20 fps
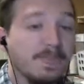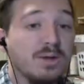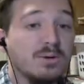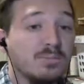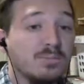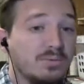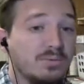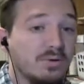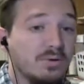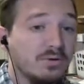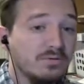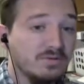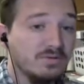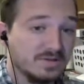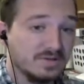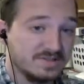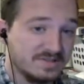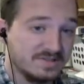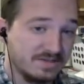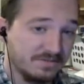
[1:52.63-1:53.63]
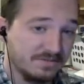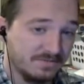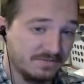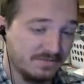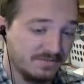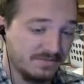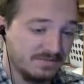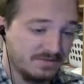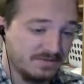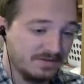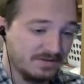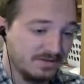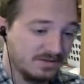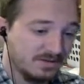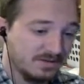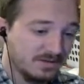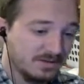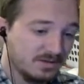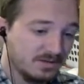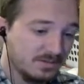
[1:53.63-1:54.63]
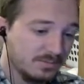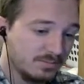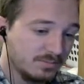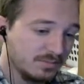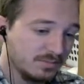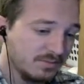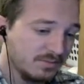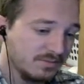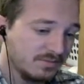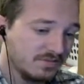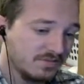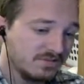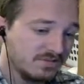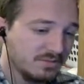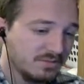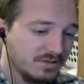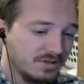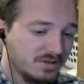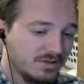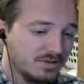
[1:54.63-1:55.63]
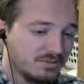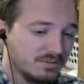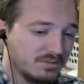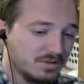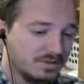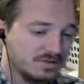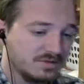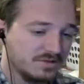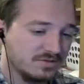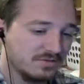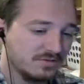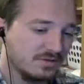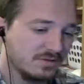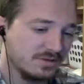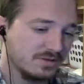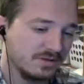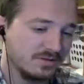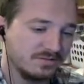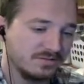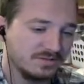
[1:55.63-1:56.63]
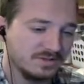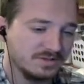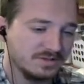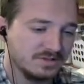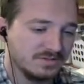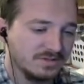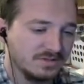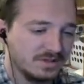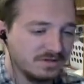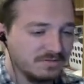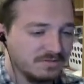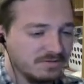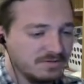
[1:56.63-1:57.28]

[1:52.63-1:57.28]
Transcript: Prove yourself. Prove to me you are strong enough to survive.